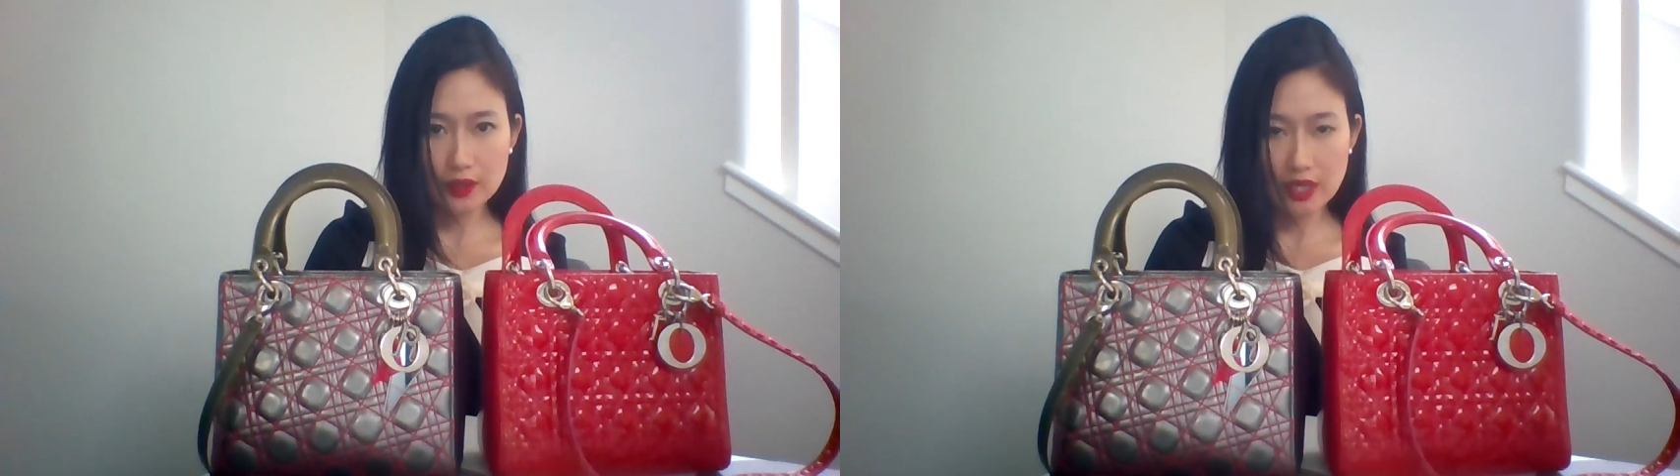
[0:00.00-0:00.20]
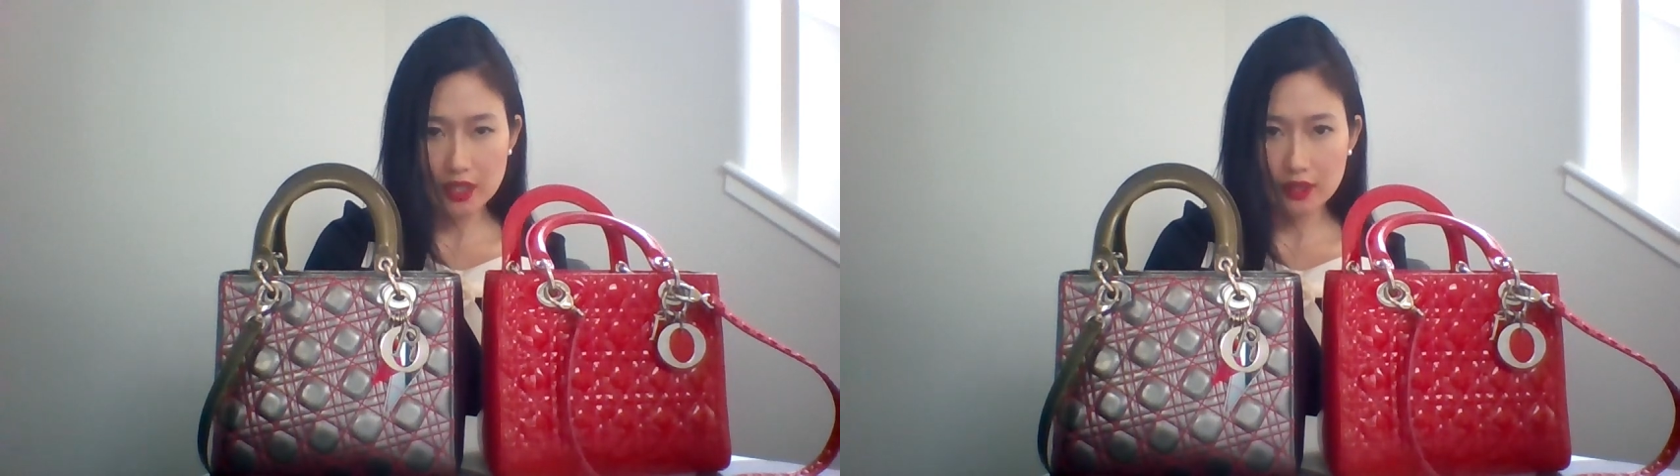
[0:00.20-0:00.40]

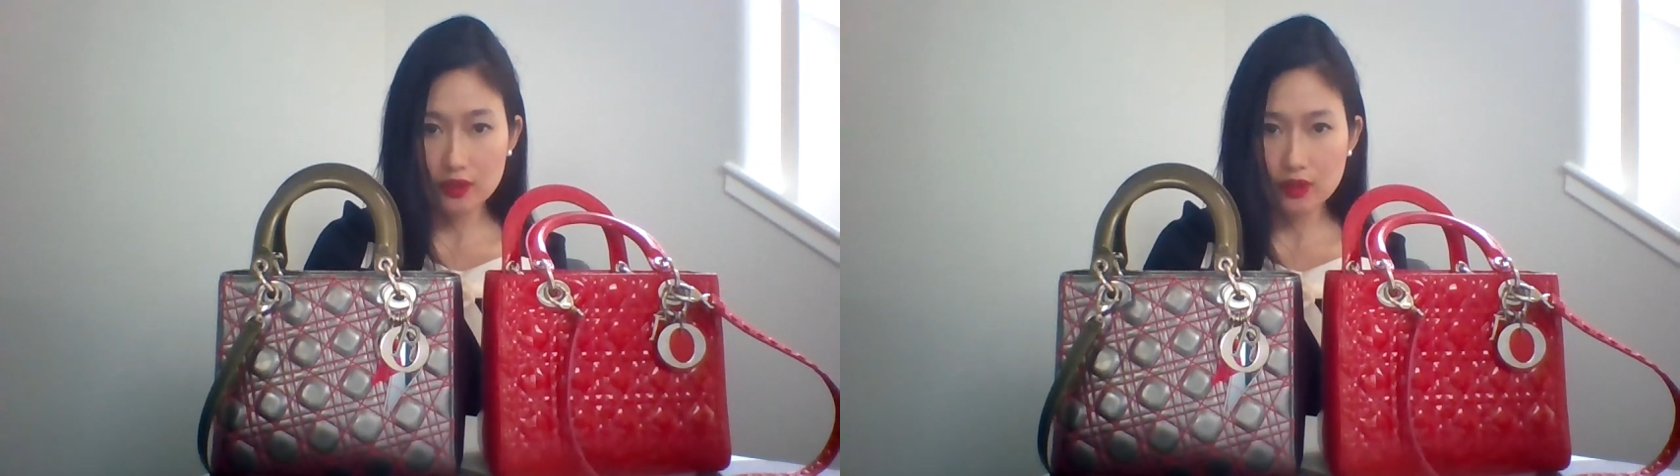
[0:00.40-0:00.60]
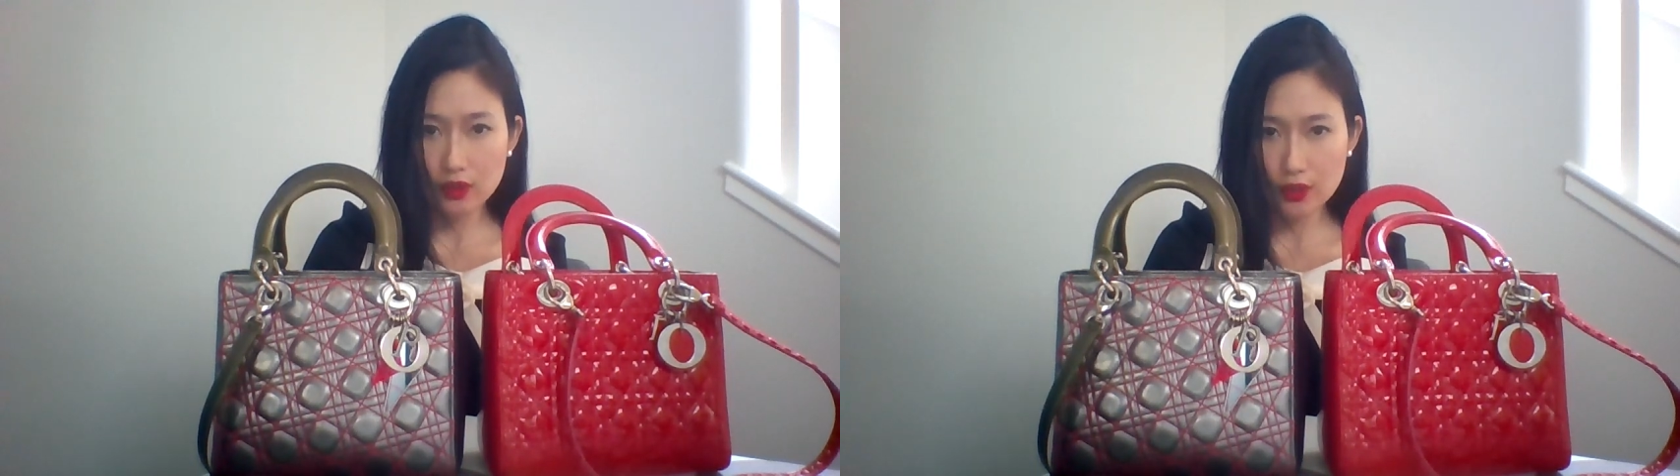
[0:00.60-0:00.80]

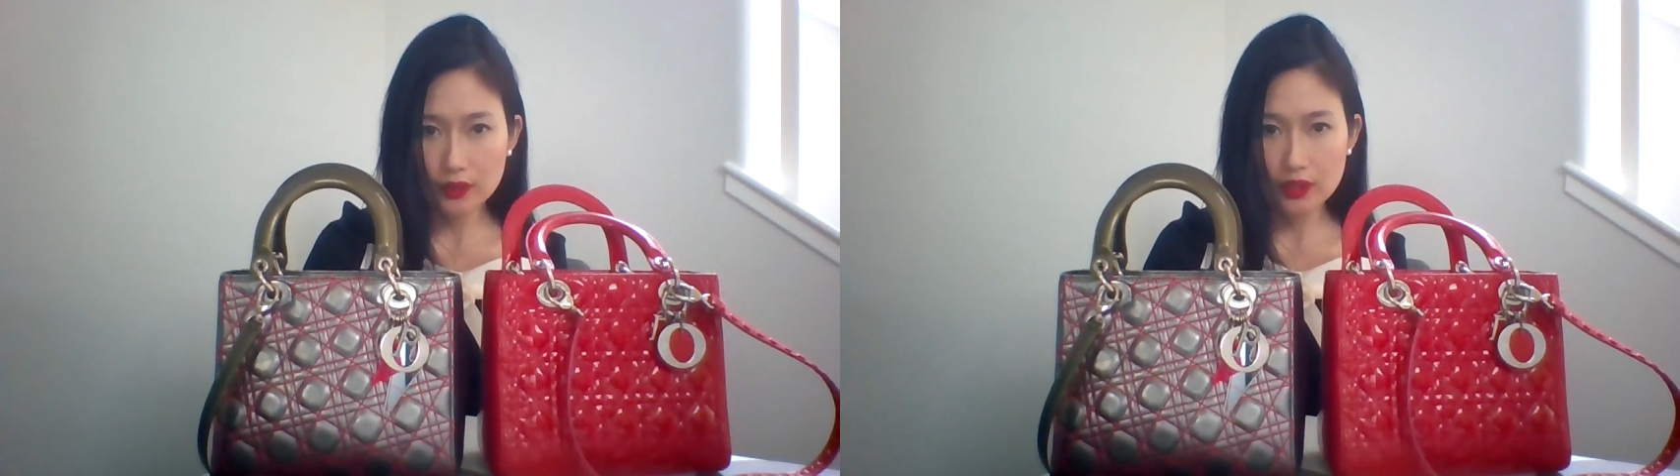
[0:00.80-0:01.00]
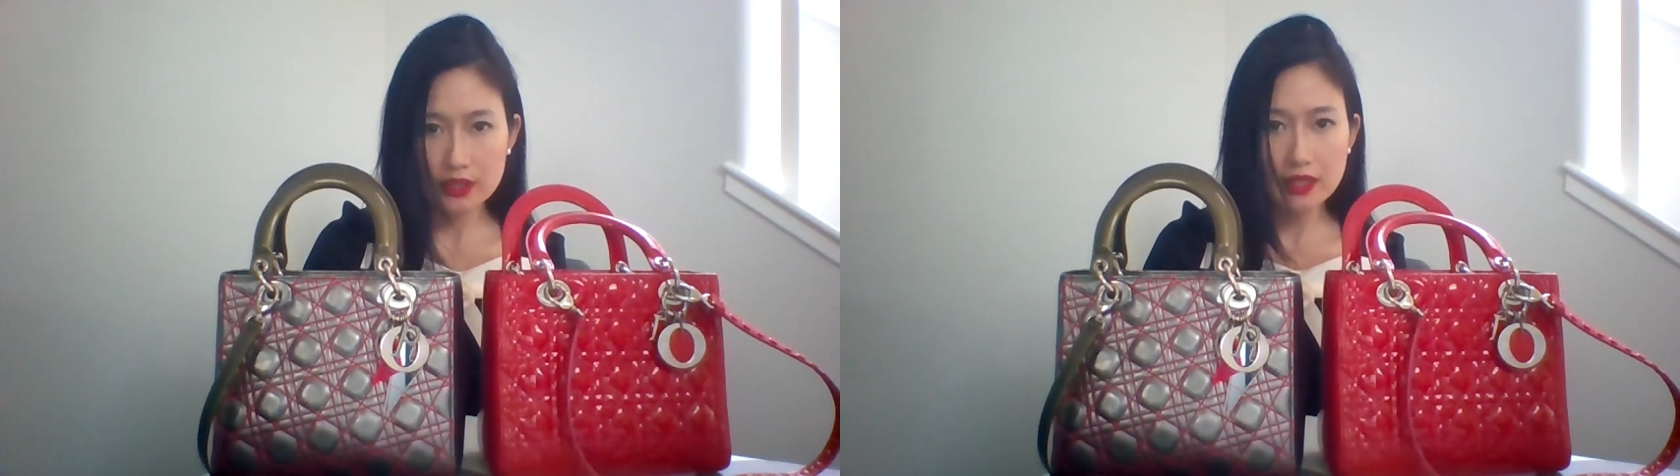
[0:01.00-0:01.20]
creating the
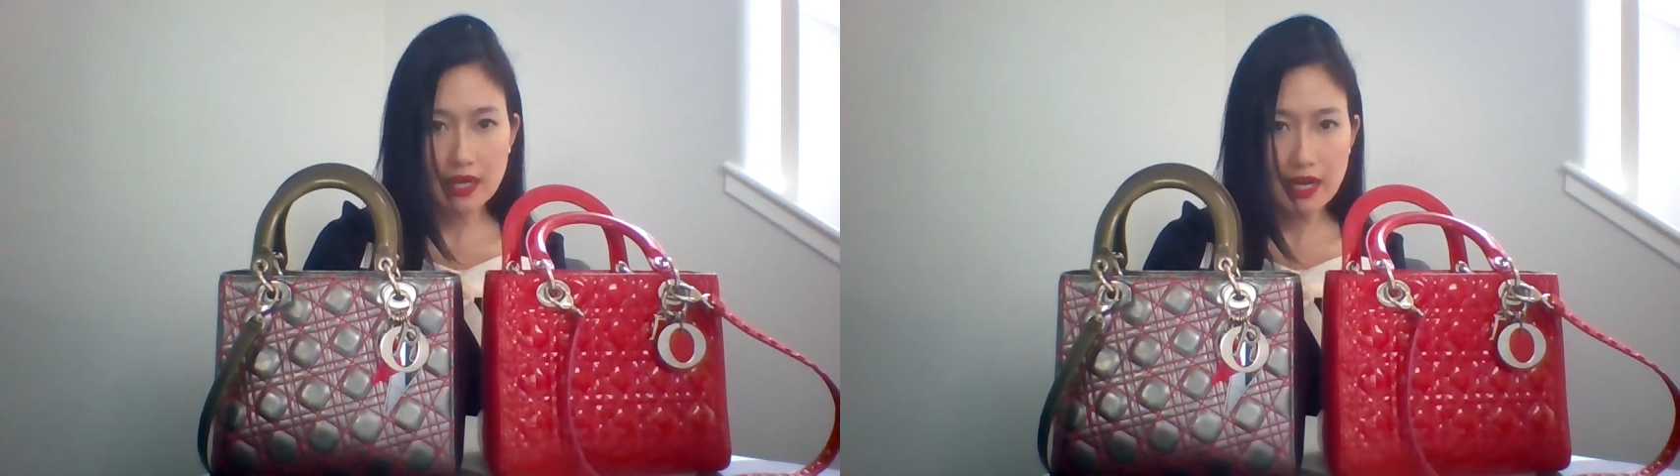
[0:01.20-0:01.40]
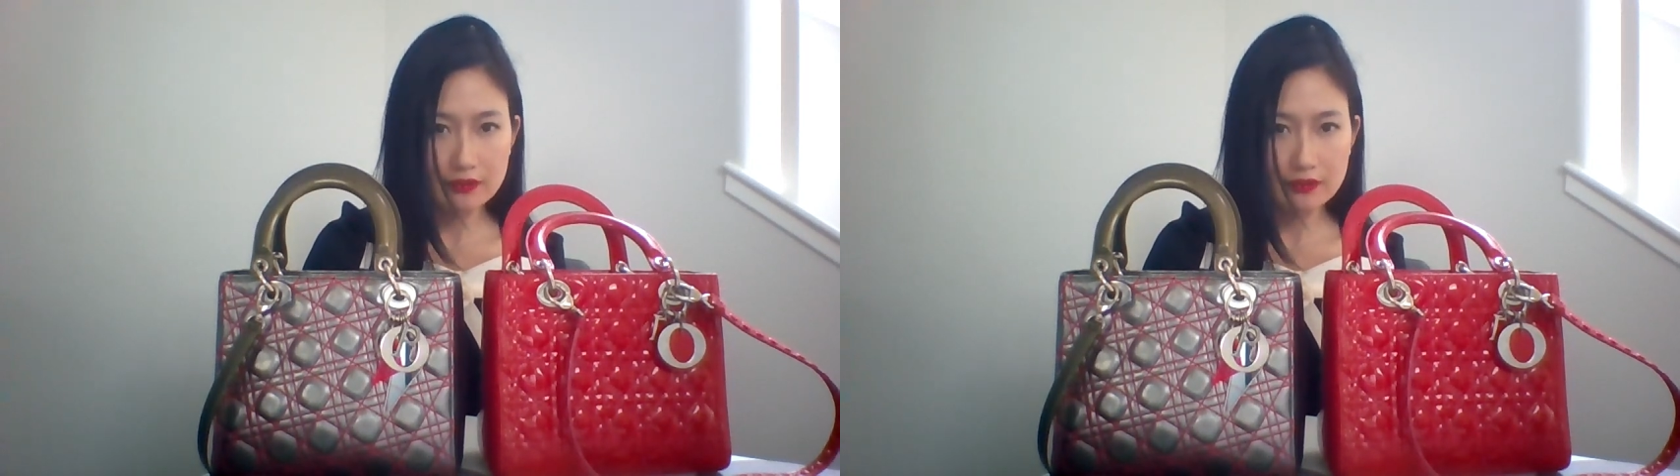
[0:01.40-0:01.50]
new look